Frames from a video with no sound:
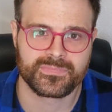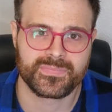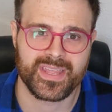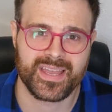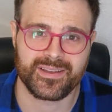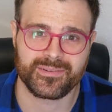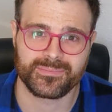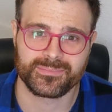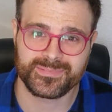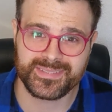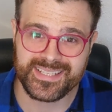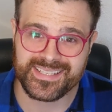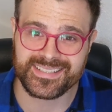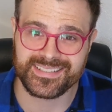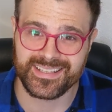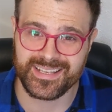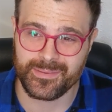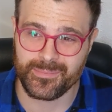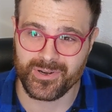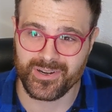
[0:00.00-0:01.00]
Now,
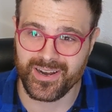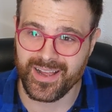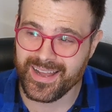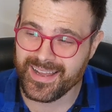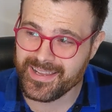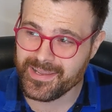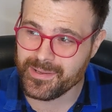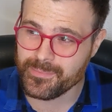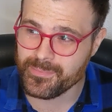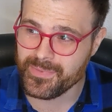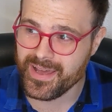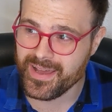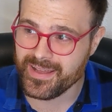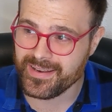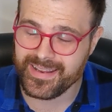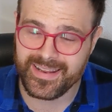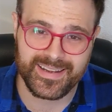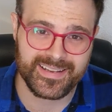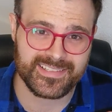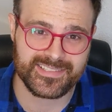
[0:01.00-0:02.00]
disclaimer I am not
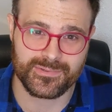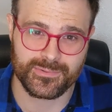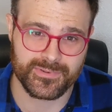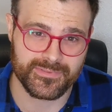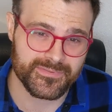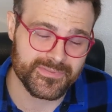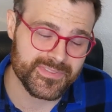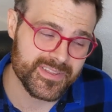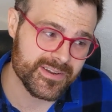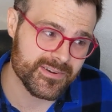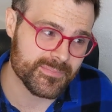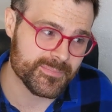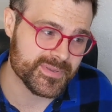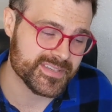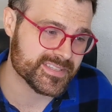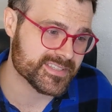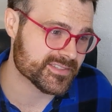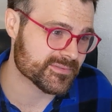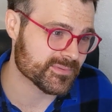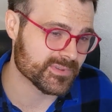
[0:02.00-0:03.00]
any sort of therapist,